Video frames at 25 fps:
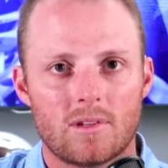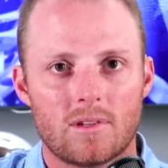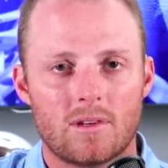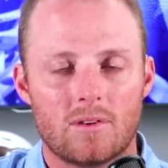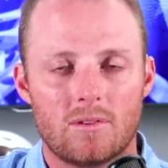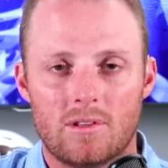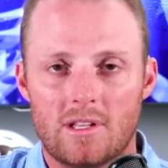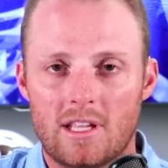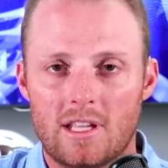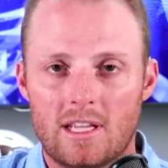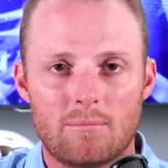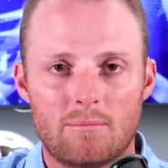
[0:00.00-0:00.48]

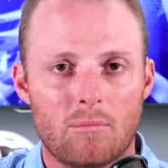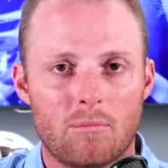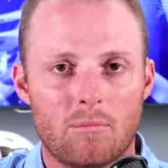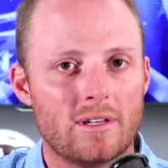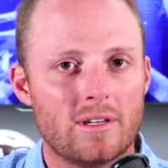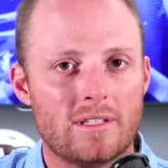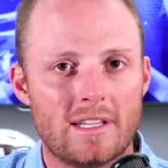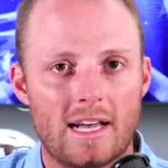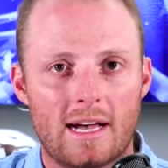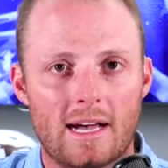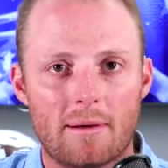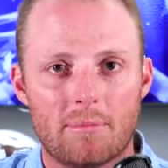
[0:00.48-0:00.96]
Need
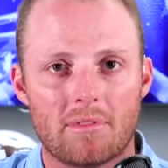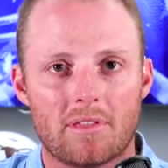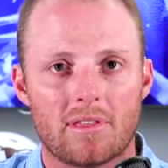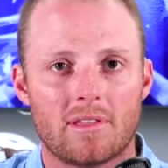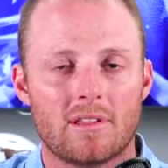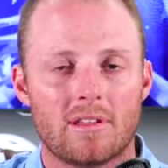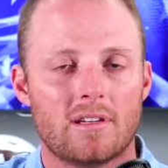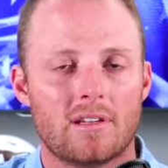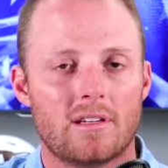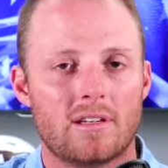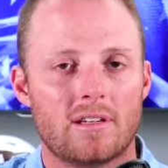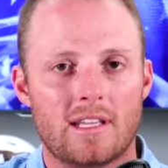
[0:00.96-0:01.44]
depth,
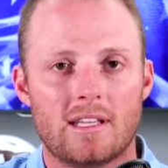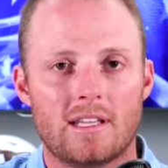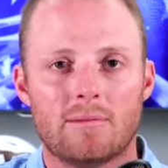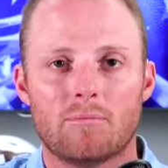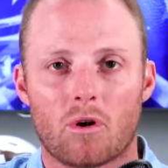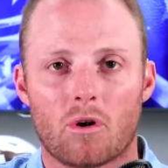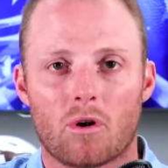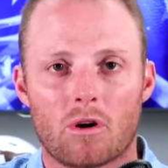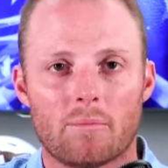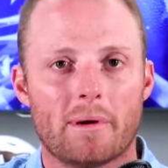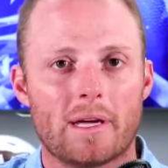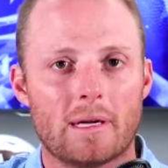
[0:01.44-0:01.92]
need
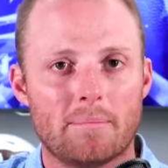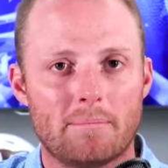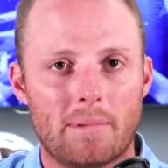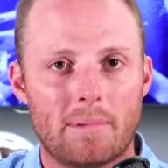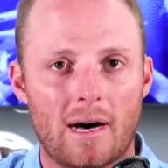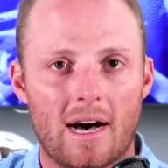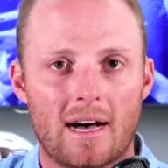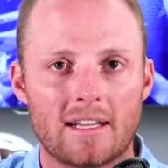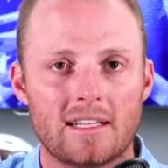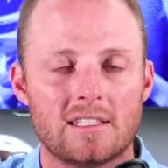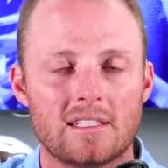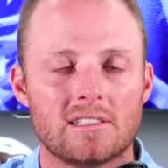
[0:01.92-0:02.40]
more big
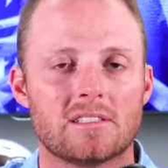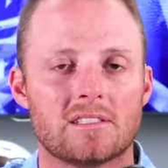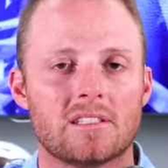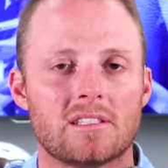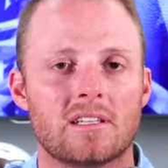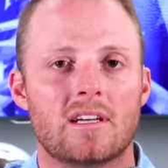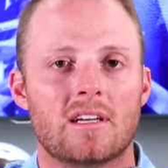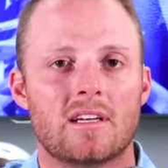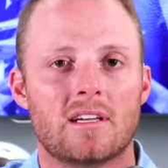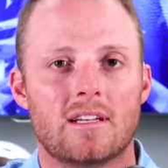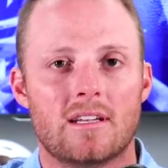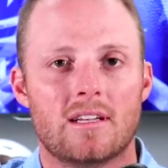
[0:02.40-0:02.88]
bodies,
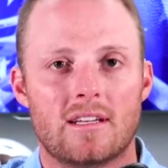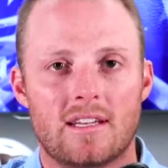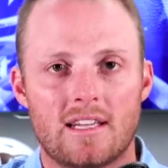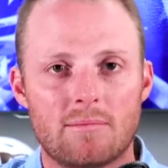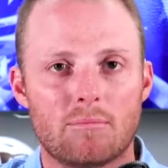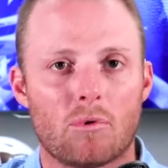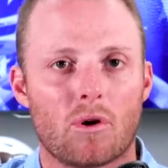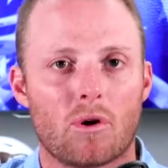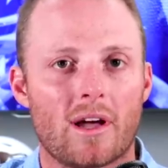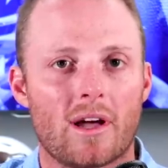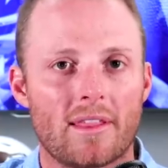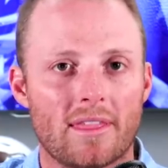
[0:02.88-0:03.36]
need
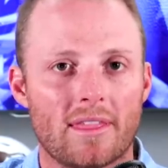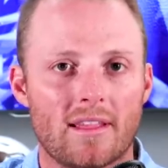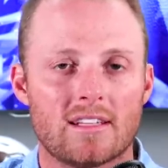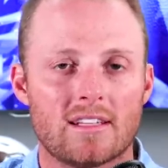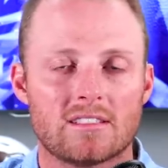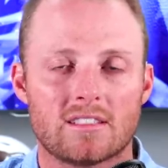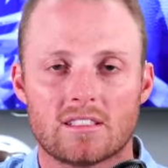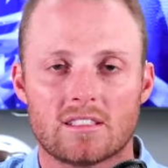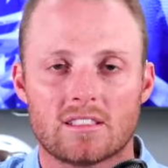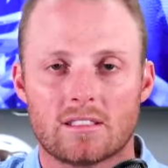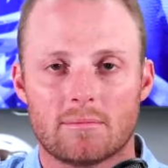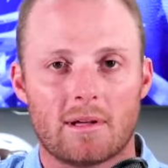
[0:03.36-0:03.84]
more
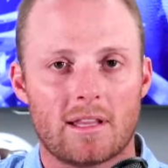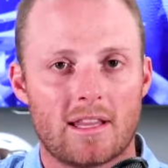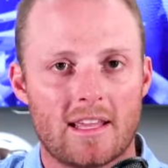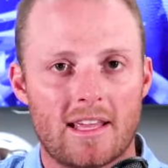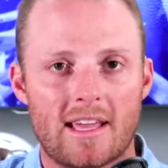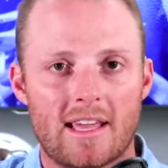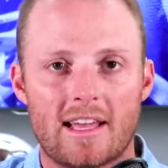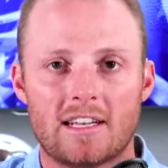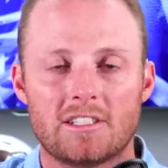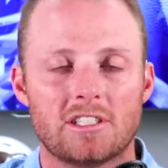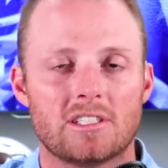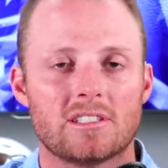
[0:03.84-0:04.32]
athleticism on
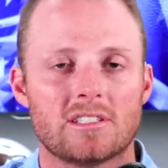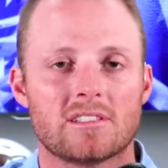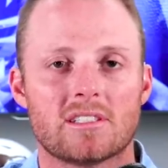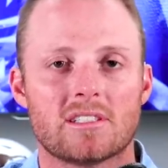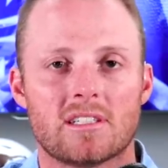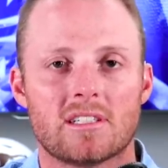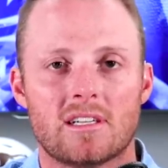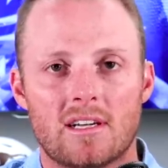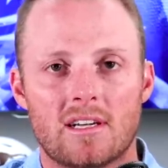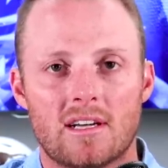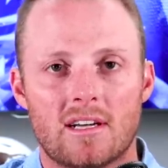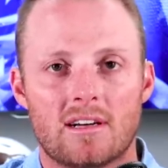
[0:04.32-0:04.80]
the
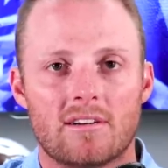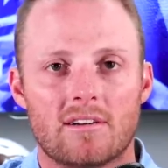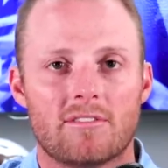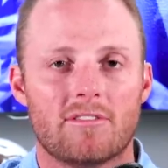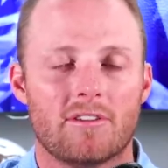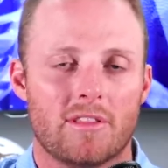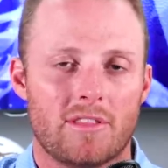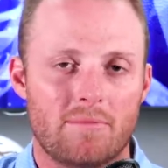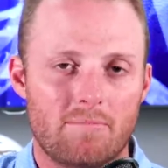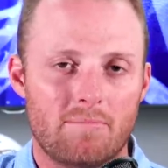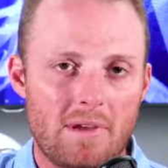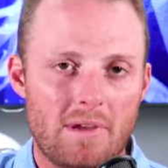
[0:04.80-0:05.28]
edges
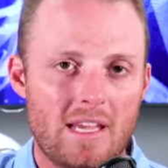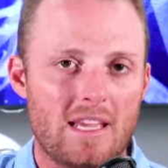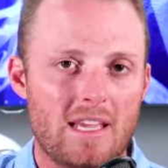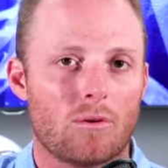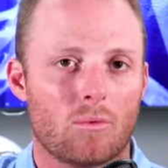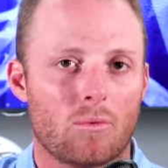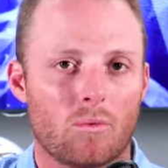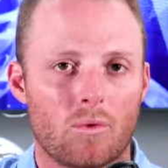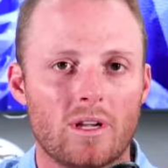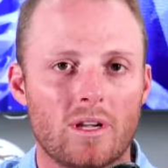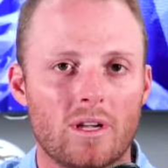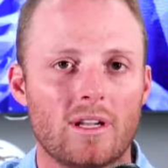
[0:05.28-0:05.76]
for me to
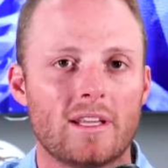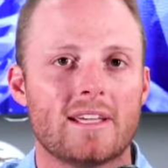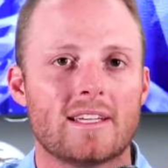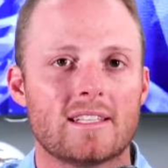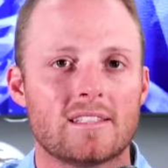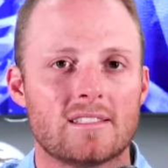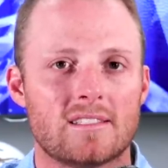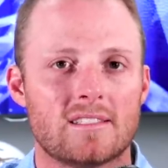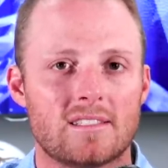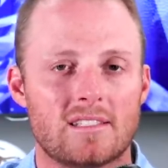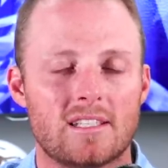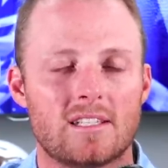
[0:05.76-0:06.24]
really
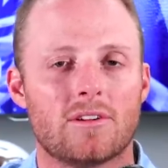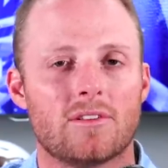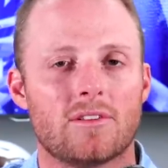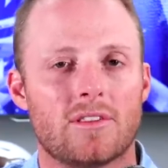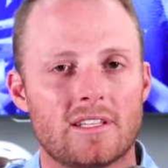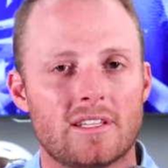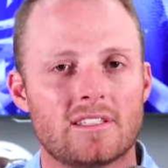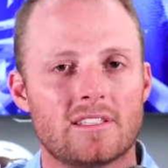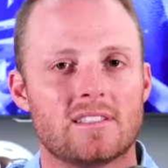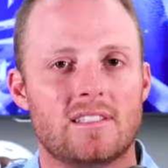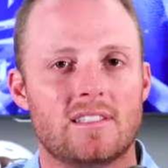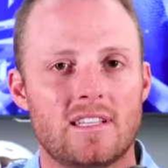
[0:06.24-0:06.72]
consider
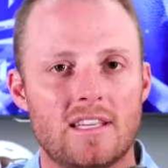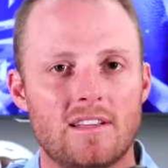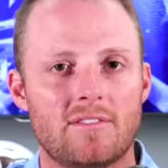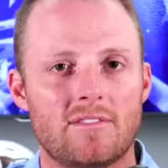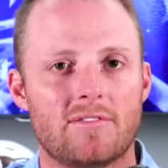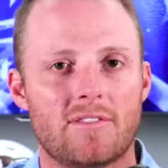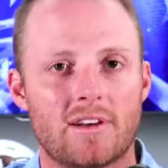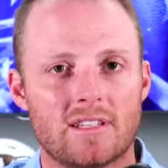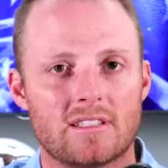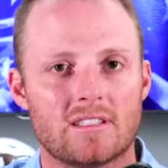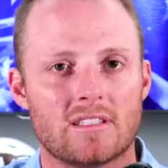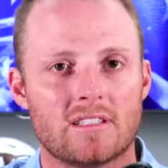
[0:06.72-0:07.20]
this
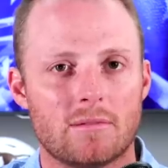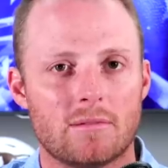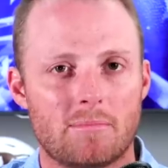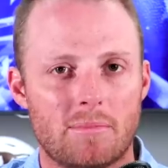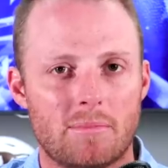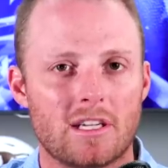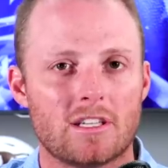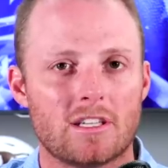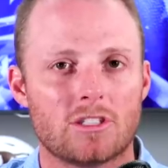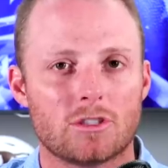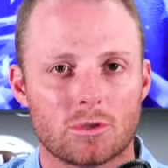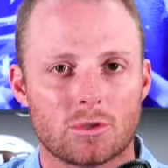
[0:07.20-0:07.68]
defense to
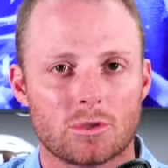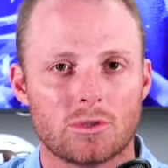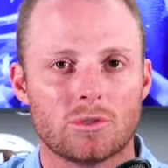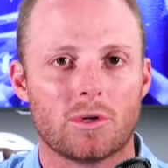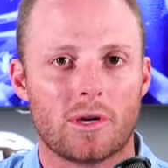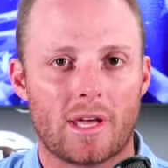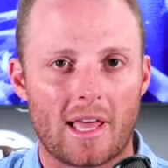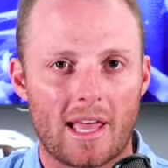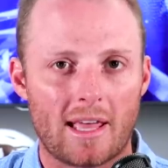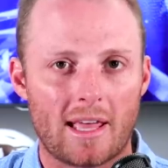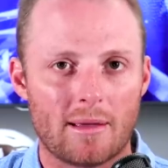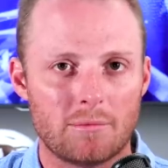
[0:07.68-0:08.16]
be a true
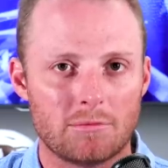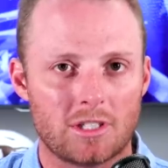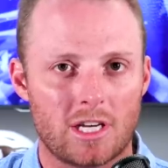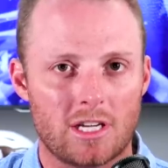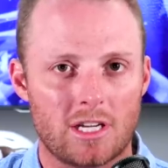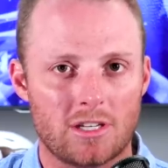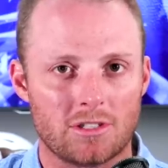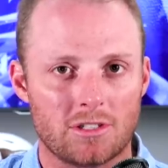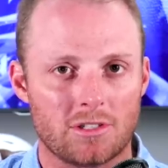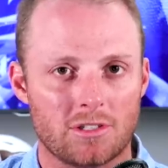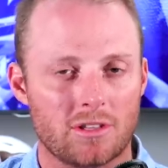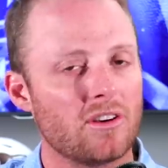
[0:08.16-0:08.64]
game
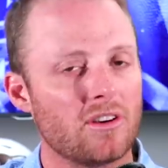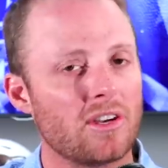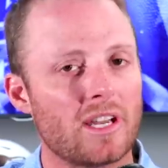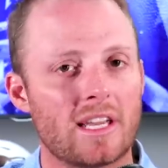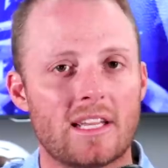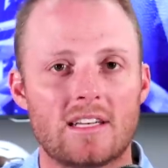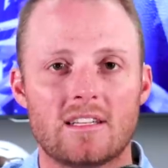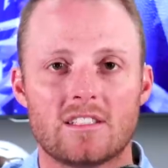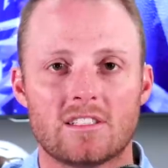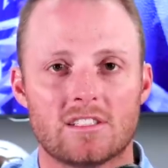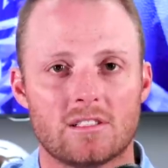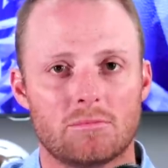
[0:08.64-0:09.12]
changer. They'll
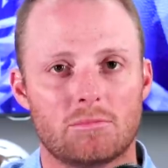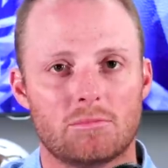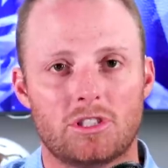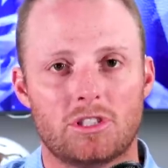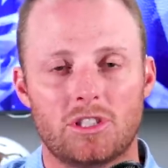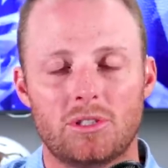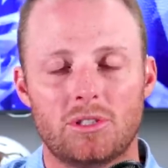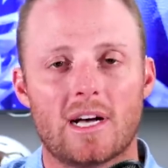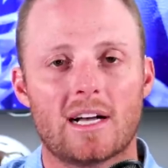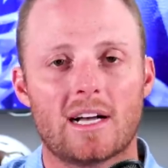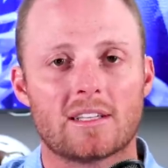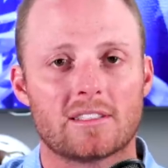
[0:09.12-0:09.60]
get into some
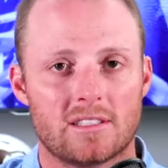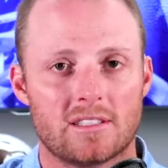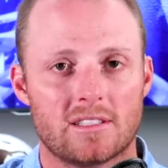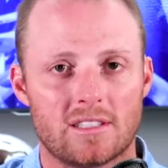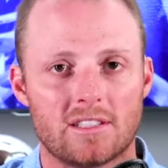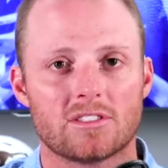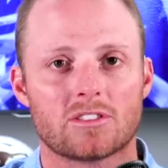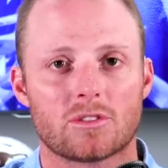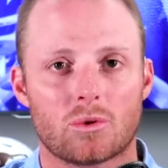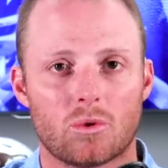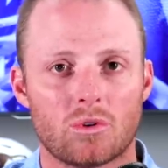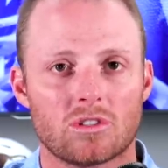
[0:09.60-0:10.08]
shootouts and
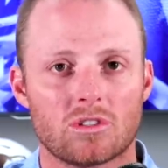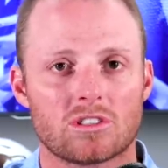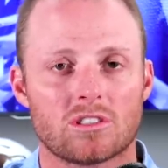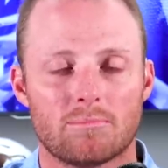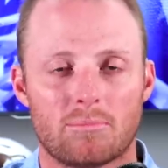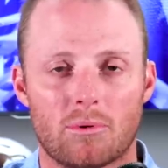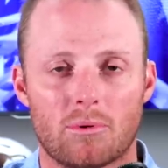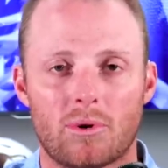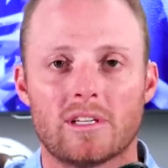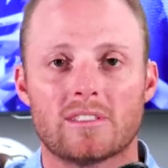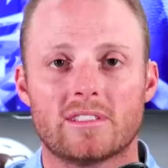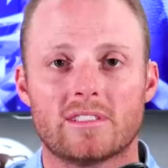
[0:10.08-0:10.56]
they'll score some
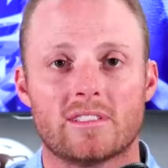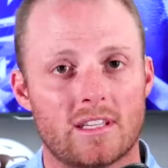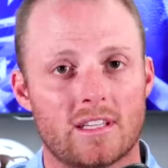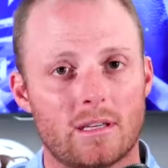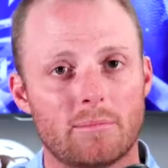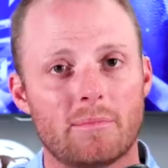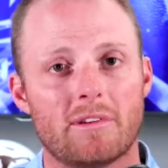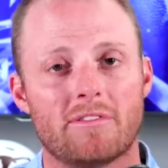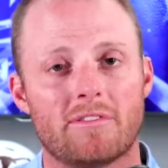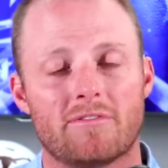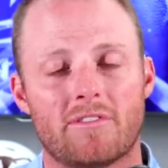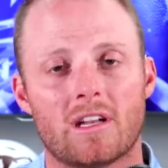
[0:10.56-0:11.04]
points and they'll
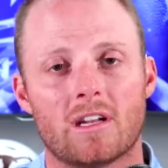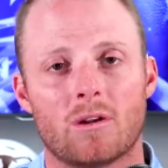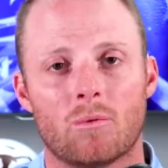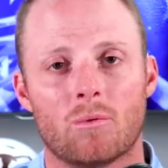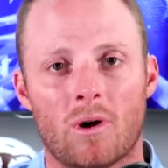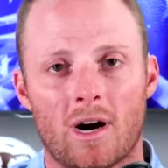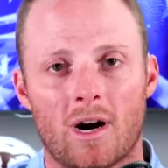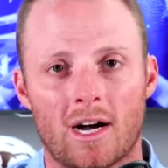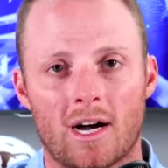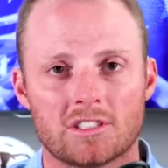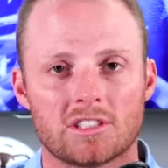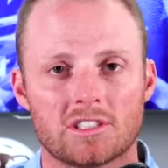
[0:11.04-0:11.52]
be fun to
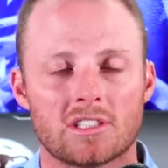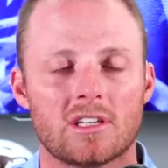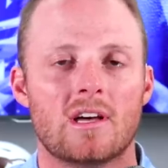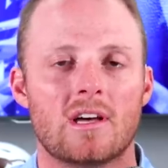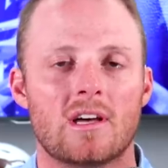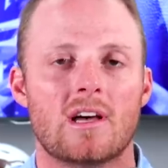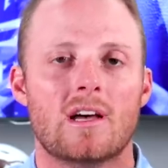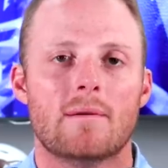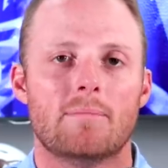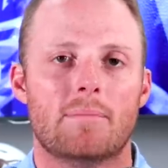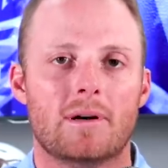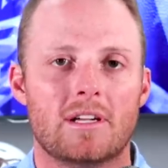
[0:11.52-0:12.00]
watch.
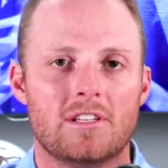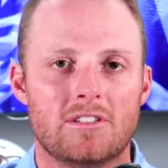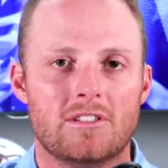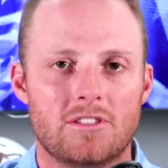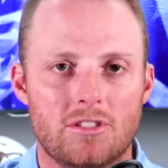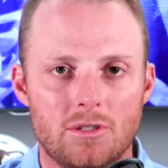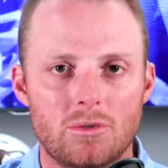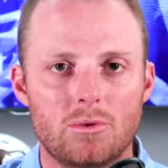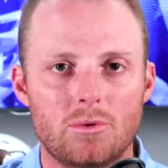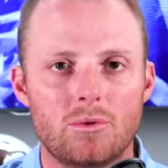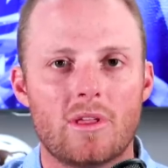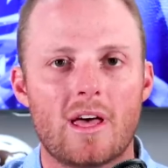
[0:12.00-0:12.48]
But
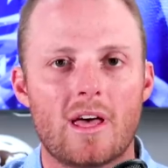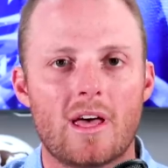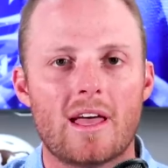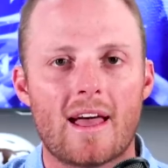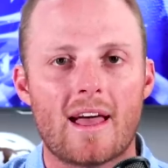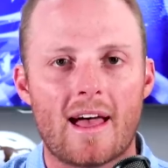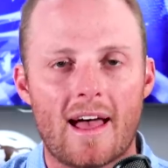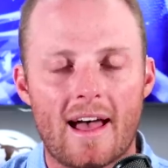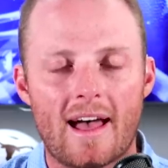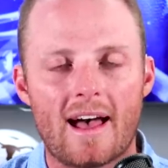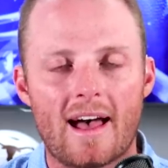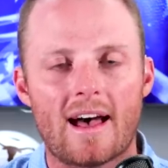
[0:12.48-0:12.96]
do they
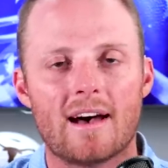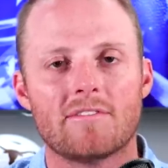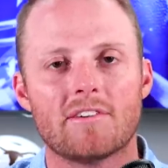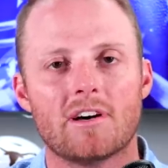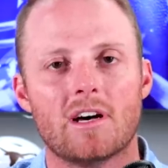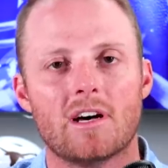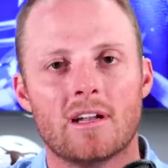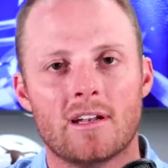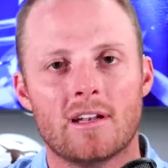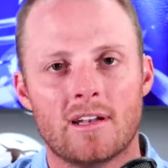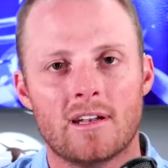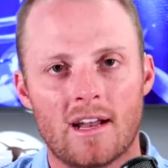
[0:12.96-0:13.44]
have
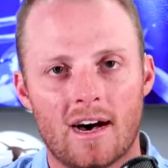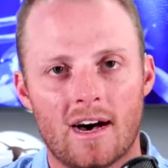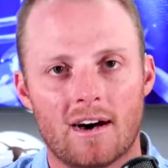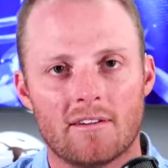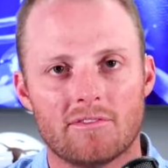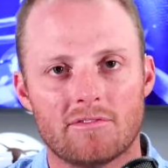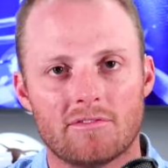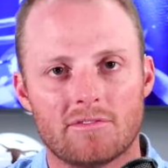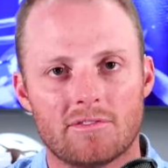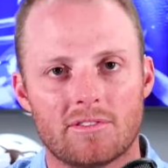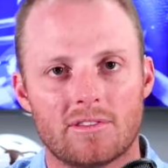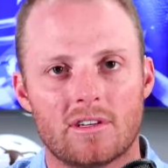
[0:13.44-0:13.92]

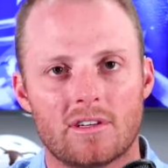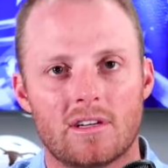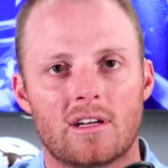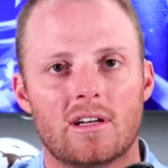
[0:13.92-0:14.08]
enough